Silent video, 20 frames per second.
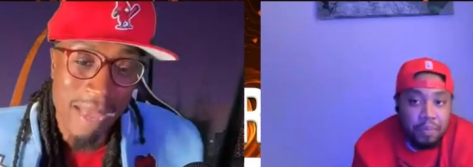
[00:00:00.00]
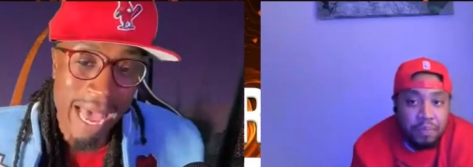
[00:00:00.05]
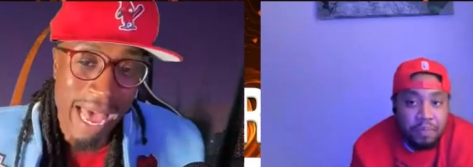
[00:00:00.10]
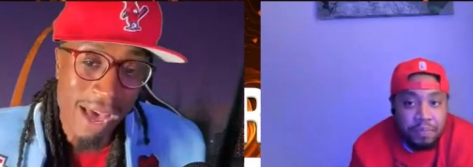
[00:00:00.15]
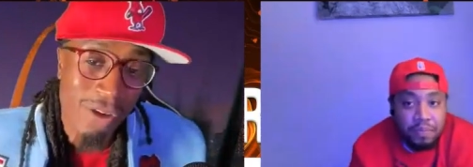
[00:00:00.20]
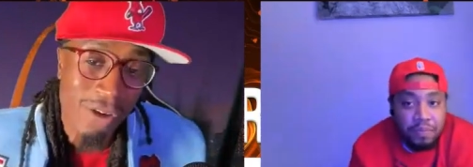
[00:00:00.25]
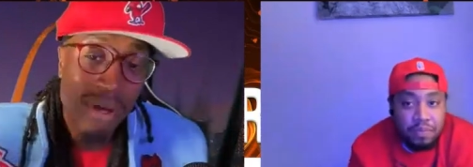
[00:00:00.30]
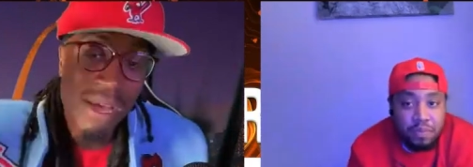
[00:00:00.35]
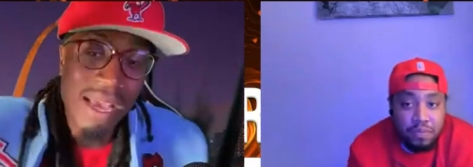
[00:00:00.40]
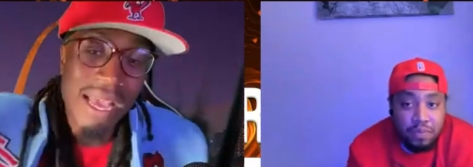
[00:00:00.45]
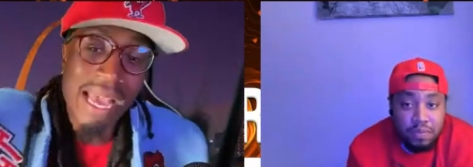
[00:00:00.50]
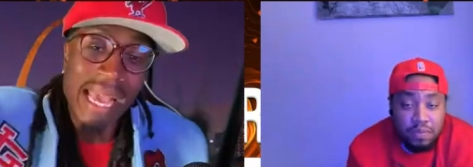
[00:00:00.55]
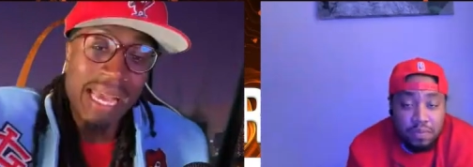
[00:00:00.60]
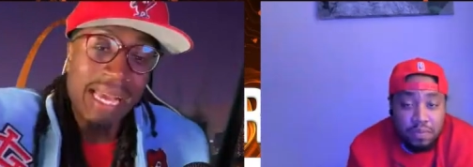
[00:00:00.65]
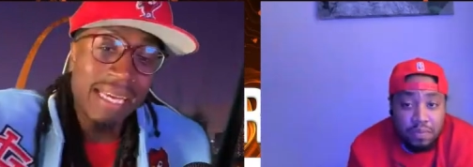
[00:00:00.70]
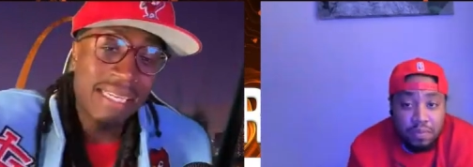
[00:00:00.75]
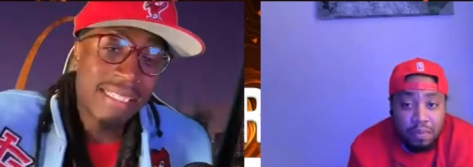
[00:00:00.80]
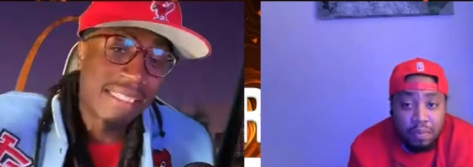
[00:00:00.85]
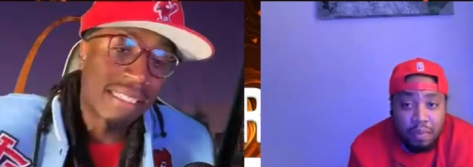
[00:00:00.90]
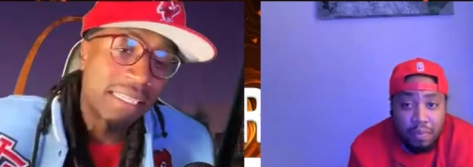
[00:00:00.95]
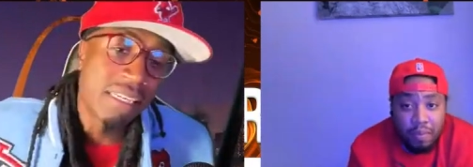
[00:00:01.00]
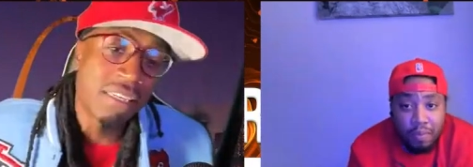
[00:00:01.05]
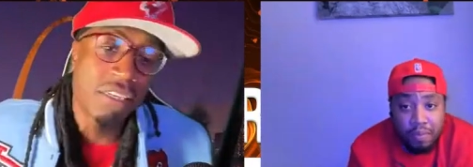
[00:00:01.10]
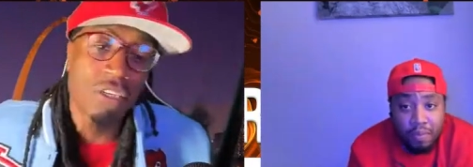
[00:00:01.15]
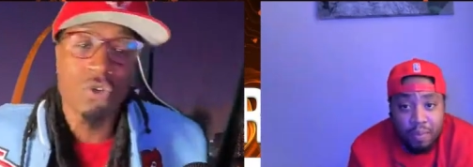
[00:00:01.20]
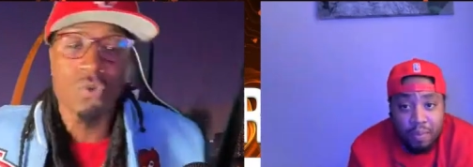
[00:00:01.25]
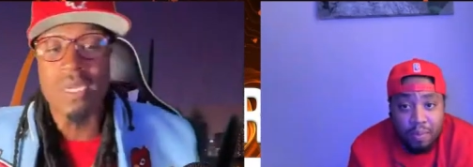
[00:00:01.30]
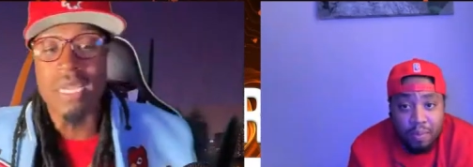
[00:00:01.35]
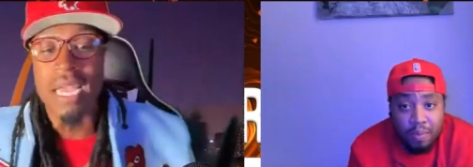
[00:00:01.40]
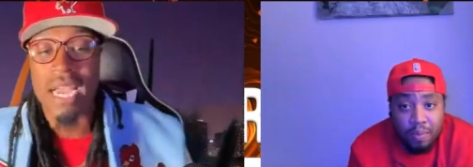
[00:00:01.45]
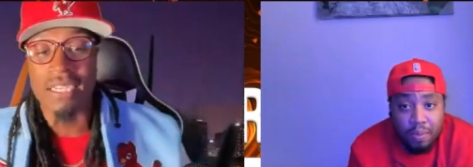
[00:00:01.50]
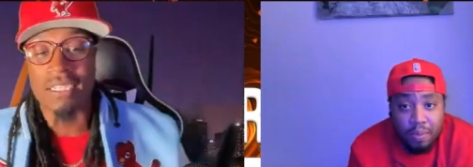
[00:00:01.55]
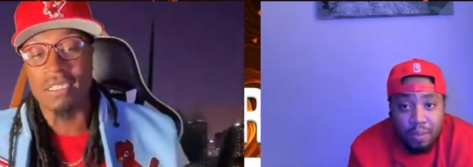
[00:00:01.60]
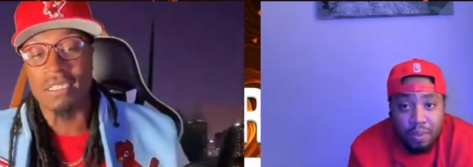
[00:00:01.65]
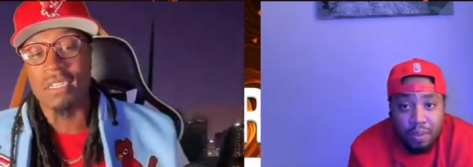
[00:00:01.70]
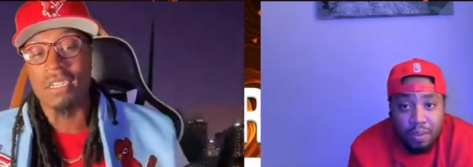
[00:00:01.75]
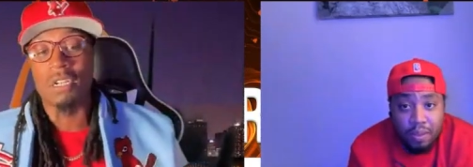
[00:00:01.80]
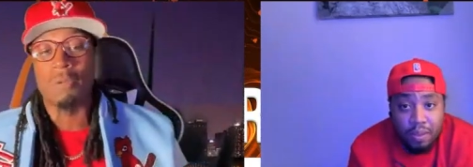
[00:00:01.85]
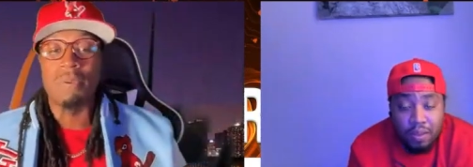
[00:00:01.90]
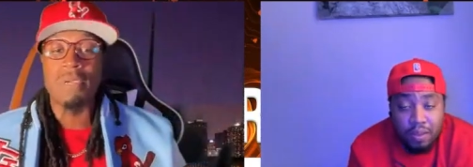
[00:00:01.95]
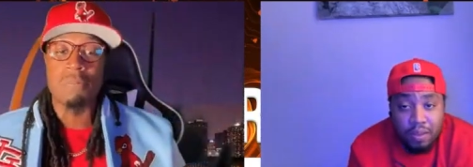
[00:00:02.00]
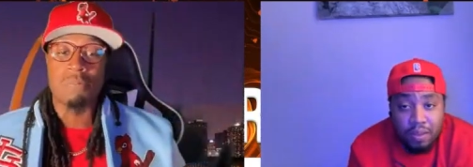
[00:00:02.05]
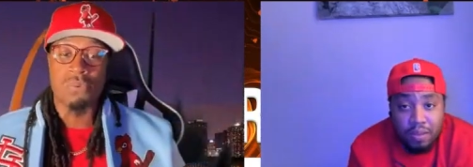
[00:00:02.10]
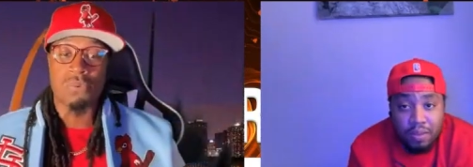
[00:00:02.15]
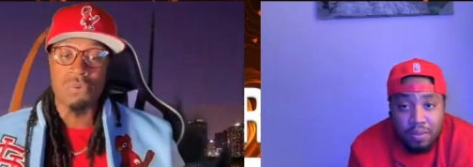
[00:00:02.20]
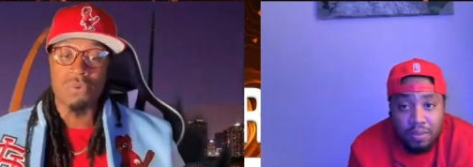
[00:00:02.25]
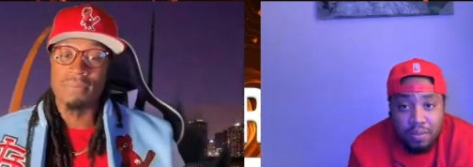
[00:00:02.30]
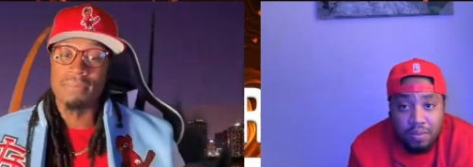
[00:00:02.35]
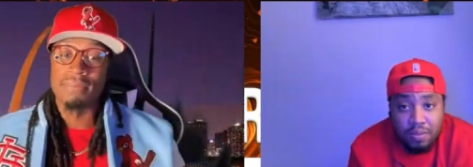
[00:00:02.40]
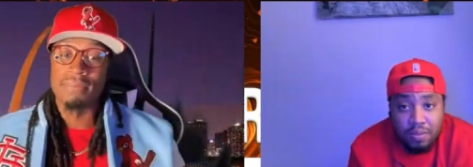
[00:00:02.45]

Speaker 1: out and seeing the reaction of the people?